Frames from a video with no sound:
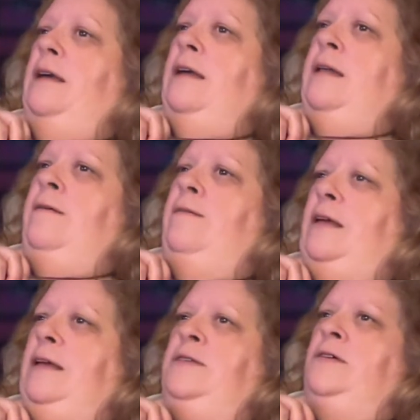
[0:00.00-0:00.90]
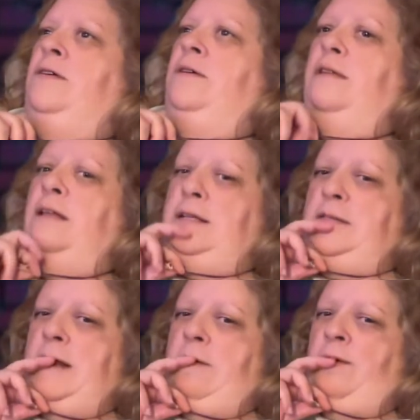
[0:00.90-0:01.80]
And they don't answer,
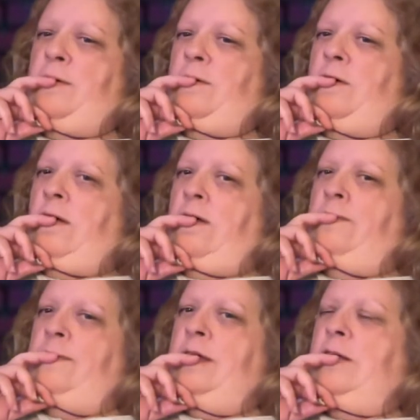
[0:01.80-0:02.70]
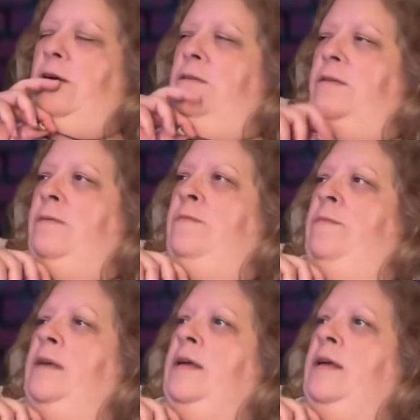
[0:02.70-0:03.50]
that's an outbound call. When you call them